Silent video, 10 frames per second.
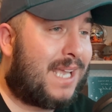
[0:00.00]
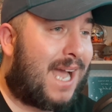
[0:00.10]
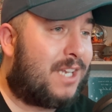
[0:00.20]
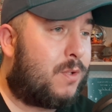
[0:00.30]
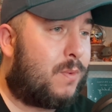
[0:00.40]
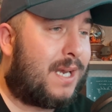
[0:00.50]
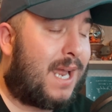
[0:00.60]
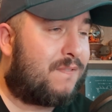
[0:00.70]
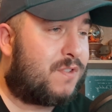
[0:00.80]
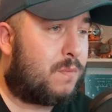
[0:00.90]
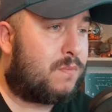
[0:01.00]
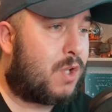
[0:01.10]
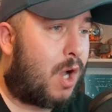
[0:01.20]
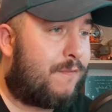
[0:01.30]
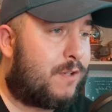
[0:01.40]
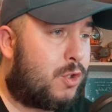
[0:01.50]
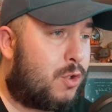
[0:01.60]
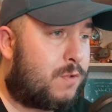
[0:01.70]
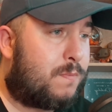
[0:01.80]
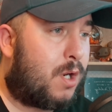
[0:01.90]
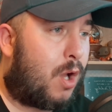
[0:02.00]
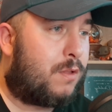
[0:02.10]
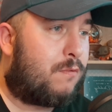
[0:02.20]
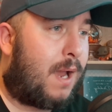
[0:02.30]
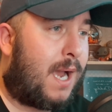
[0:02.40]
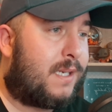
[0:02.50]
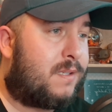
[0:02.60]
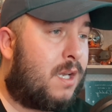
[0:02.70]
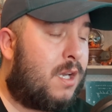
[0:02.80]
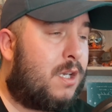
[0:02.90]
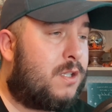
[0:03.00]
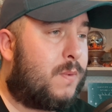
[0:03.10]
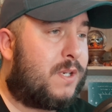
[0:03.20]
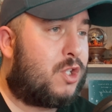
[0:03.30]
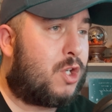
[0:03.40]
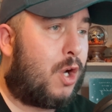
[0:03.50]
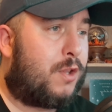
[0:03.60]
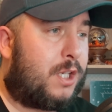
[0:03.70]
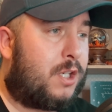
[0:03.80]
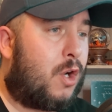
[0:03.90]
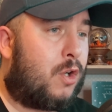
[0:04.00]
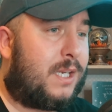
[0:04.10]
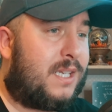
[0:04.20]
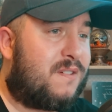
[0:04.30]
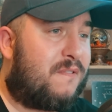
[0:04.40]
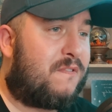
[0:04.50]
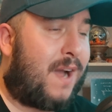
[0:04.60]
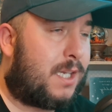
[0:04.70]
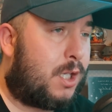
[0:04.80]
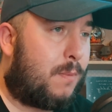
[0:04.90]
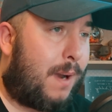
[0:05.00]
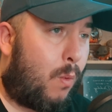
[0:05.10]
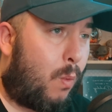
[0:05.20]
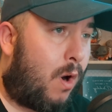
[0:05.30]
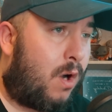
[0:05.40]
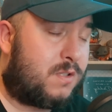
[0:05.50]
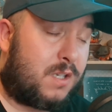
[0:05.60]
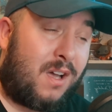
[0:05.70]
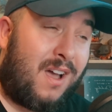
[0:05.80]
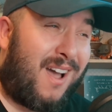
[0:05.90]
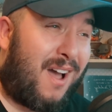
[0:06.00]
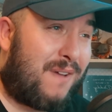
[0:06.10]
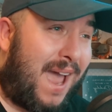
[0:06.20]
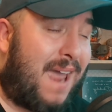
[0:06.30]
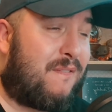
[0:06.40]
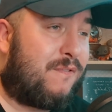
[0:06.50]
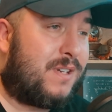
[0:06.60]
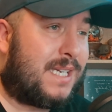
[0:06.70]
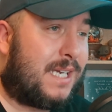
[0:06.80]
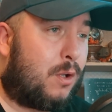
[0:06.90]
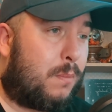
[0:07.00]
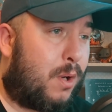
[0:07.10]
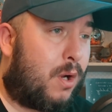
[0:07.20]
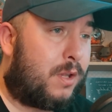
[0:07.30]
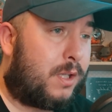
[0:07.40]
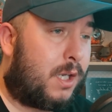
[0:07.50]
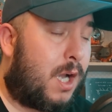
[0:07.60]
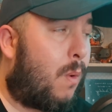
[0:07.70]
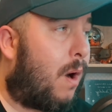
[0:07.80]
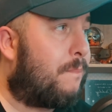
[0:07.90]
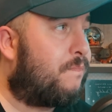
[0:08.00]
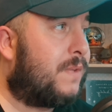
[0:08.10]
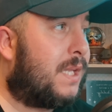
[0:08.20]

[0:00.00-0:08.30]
and you can have some sort of adjustment on the ride to ensure that you don't need to vacuum out water of every single boat that you go on,